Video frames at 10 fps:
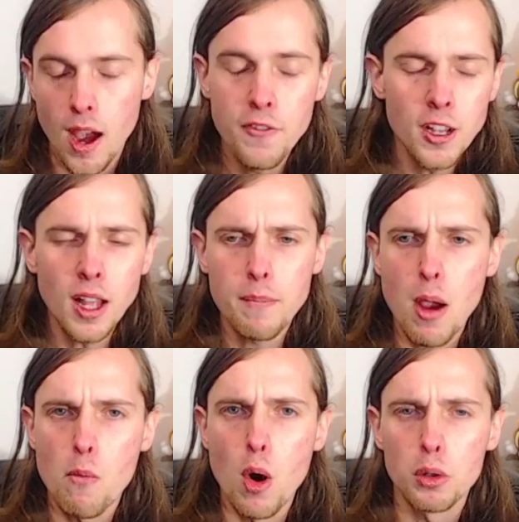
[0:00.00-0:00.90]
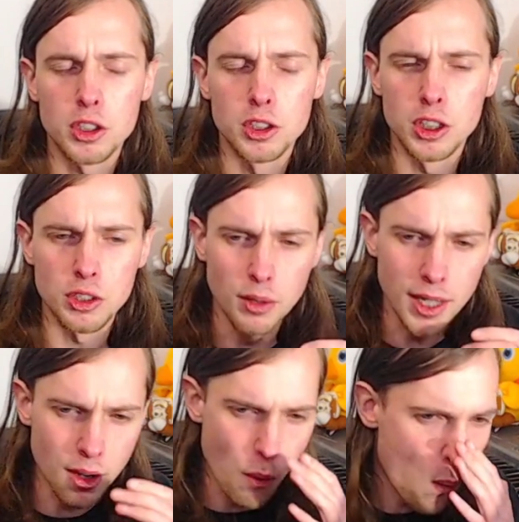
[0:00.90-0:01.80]
I feel like Matt Walsh is just
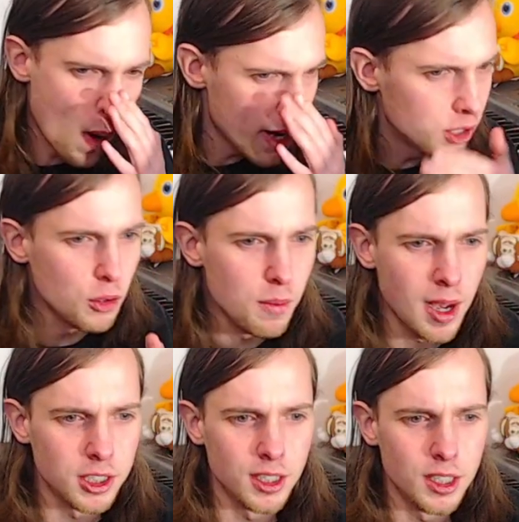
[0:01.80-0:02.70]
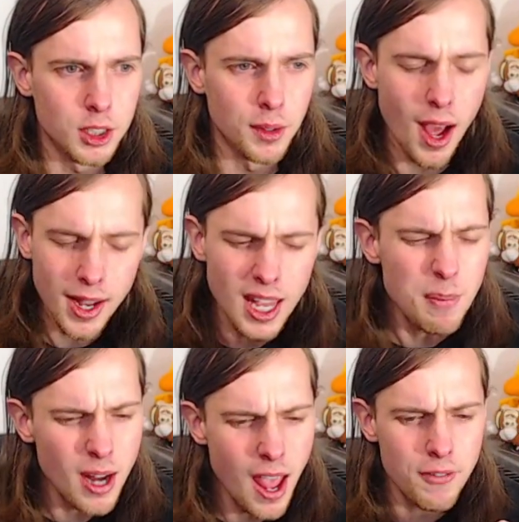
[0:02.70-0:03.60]
reading way too much into it. I
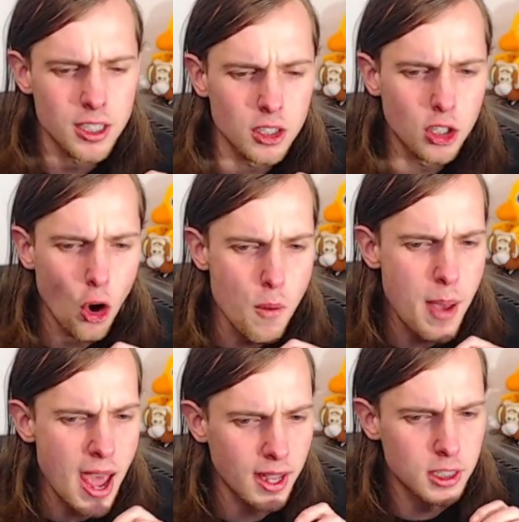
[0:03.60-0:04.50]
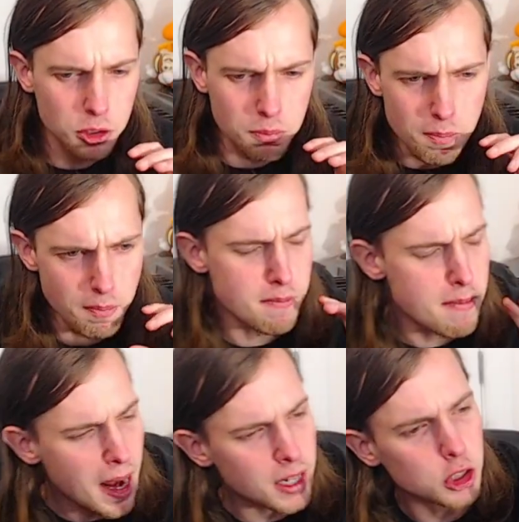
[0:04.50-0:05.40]
keep on having to go back and just
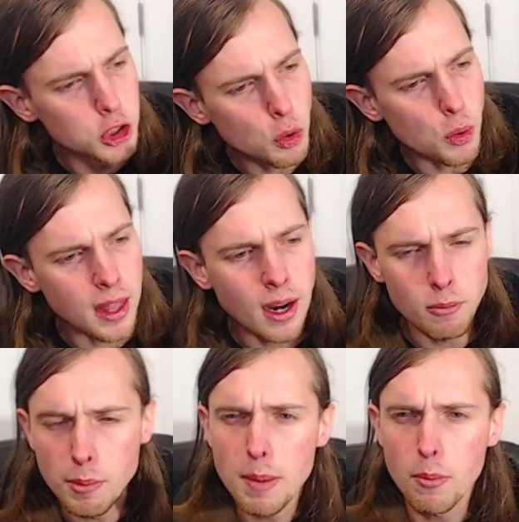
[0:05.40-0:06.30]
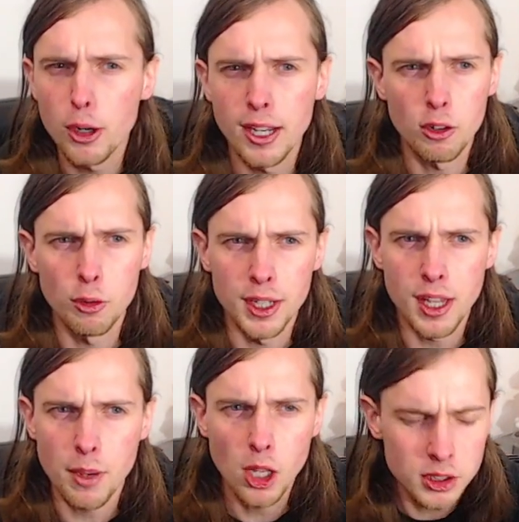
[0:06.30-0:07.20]
make sure that I'm remembering it
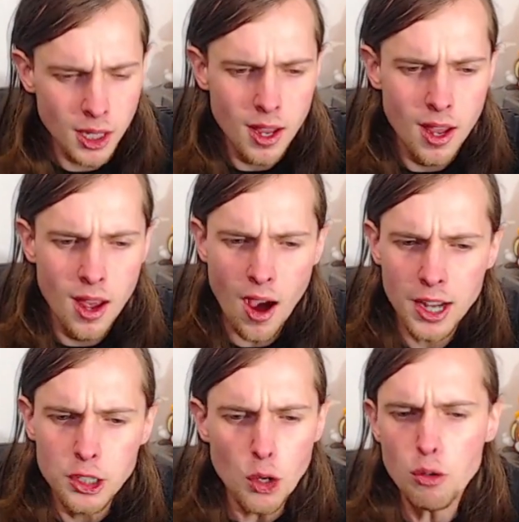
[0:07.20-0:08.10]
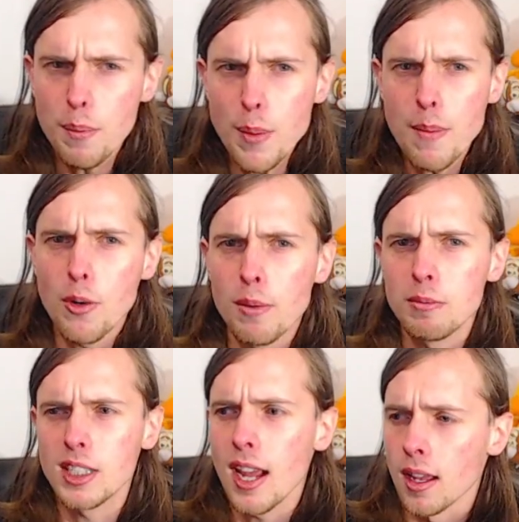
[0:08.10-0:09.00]
correctly because I don't remember
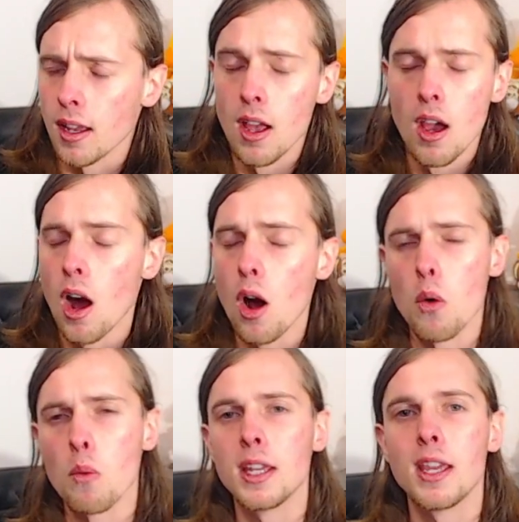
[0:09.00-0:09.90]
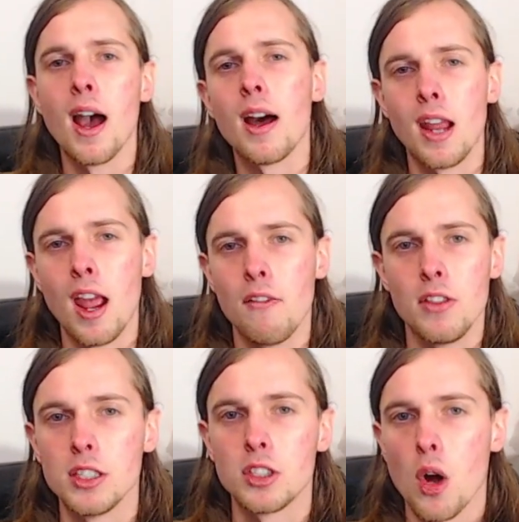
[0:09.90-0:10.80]
him saying, oh, we can't
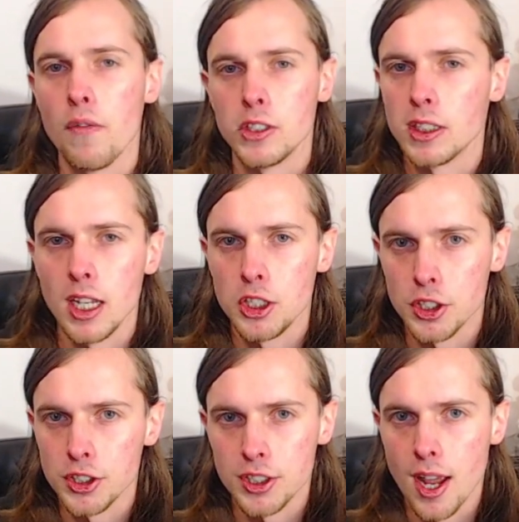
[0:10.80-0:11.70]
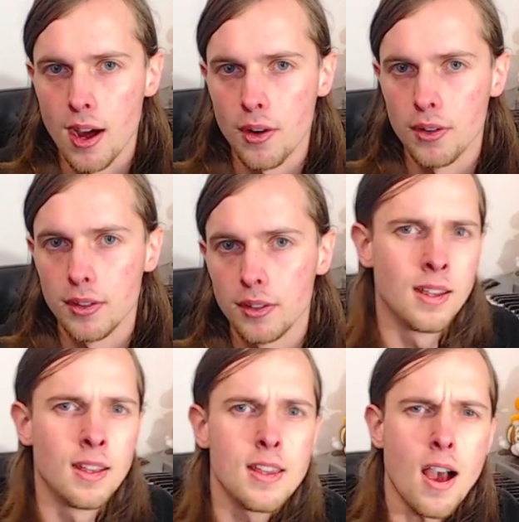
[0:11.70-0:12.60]
have these conversations now.
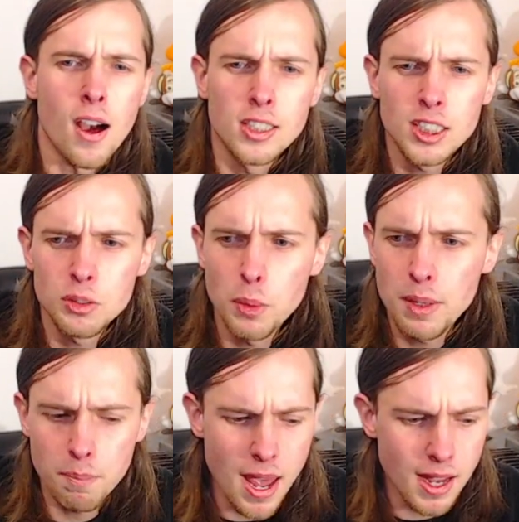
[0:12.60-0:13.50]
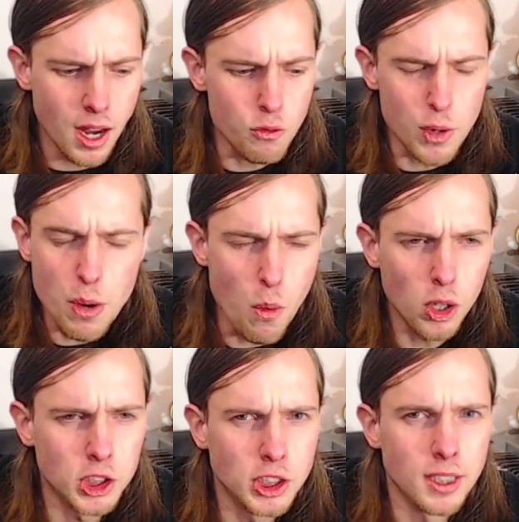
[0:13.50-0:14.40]
Yeah, I just went back and
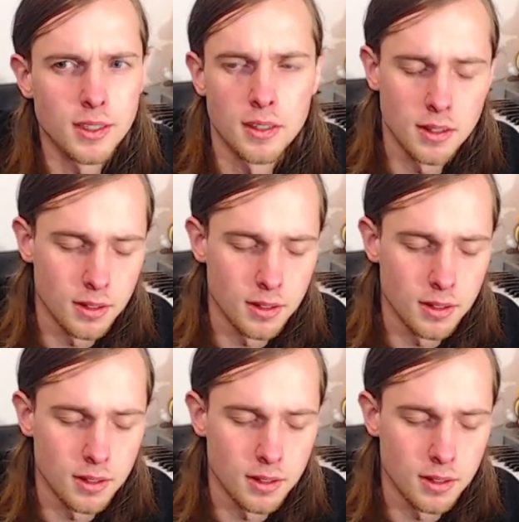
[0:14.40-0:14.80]
rewatched it.